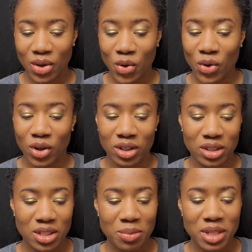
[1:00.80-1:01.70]
Or
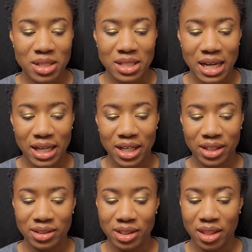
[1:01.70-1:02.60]
sometimes I
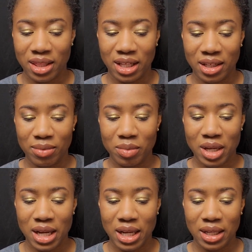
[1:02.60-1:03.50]
hear the theme
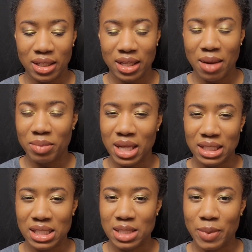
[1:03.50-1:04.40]
and I'm not
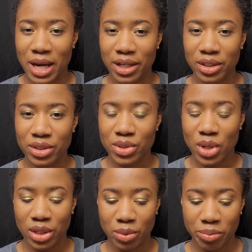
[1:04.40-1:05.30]
inspired,
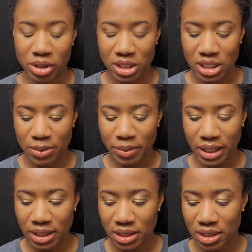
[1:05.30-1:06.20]
so I don't
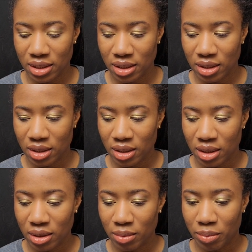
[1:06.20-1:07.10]
participate.
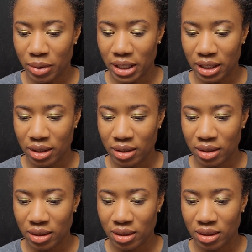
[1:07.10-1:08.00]
But
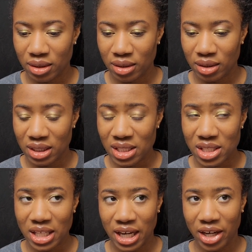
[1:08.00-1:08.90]

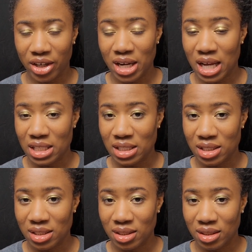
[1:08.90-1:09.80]
this year
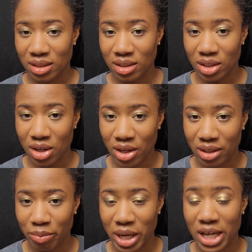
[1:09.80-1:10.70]
has
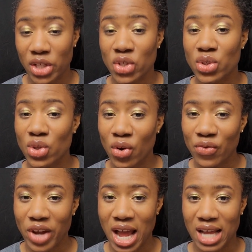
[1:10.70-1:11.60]
gone by so
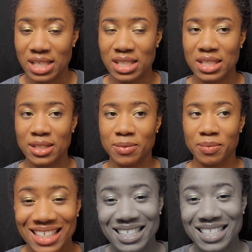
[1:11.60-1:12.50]
fast.
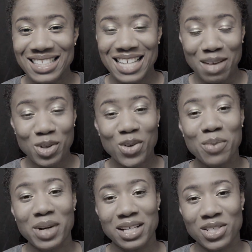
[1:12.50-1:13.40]
Time
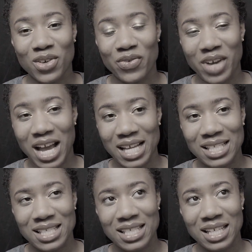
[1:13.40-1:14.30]
going by so
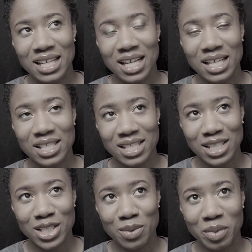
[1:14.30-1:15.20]
fast is
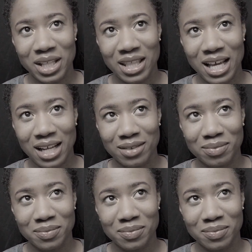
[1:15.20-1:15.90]
teaching me that